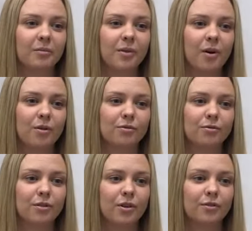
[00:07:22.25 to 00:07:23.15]
of
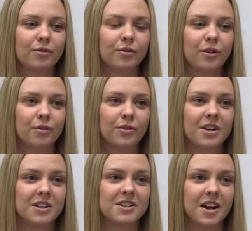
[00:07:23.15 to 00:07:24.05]

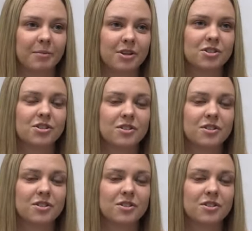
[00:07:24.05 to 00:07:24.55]
kidney damage.